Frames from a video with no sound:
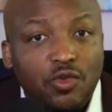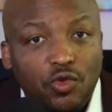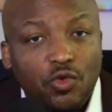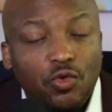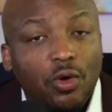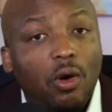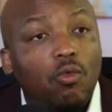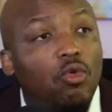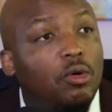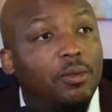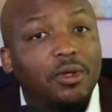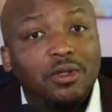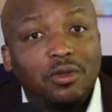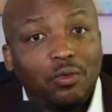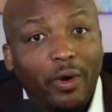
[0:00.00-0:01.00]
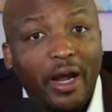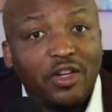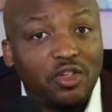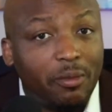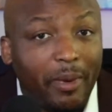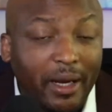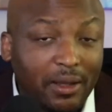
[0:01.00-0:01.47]
to a woman's right to
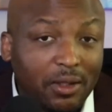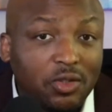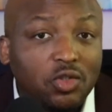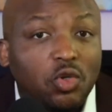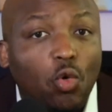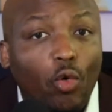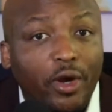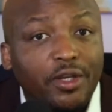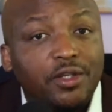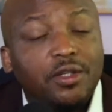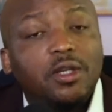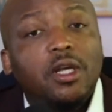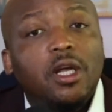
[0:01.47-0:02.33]
make the choice